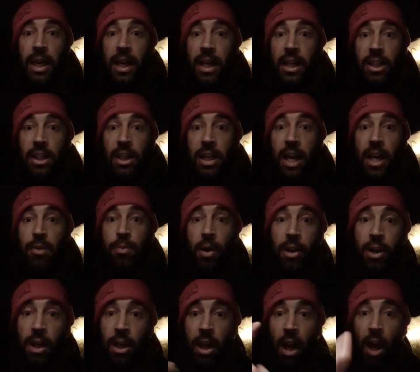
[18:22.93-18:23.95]
Here's to the next
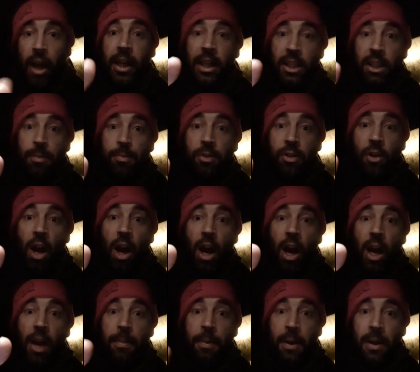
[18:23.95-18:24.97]
one. Like and
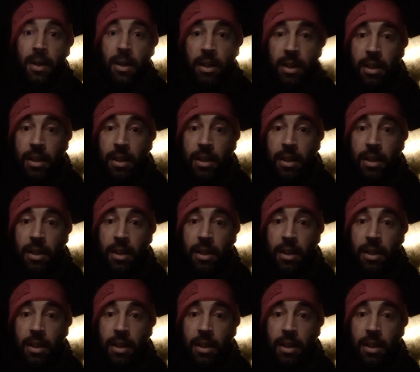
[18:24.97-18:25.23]
subscribe.